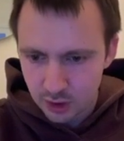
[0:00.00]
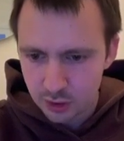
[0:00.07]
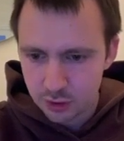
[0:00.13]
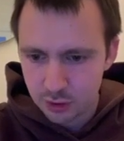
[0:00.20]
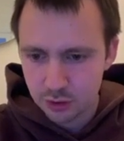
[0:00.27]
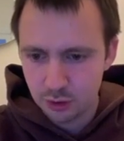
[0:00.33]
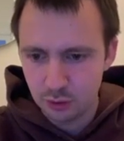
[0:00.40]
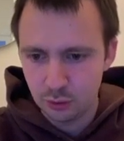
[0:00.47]

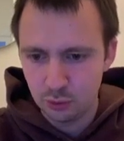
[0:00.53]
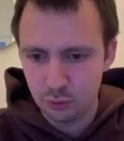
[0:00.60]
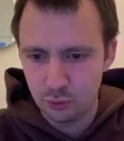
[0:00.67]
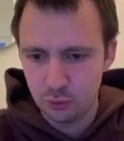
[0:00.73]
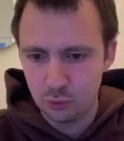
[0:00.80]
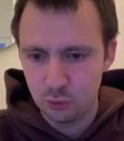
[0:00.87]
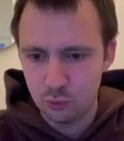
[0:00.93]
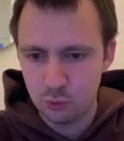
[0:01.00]

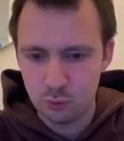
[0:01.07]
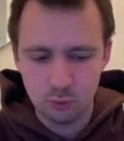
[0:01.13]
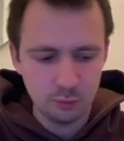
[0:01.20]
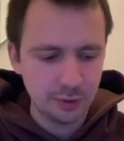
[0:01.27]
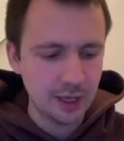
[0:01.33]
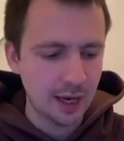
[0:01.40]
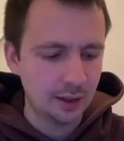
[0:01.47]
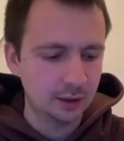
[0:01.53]
So
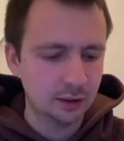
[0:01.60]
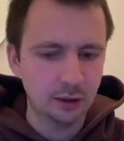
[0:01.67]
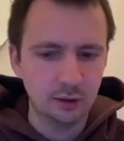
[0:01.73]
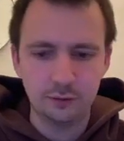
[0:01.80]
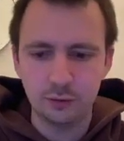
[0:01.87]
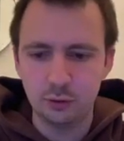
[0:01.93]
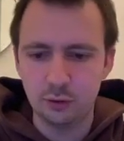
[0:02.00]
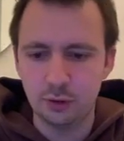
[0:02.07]
yeah,
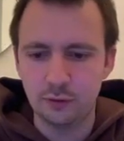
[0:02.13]
if you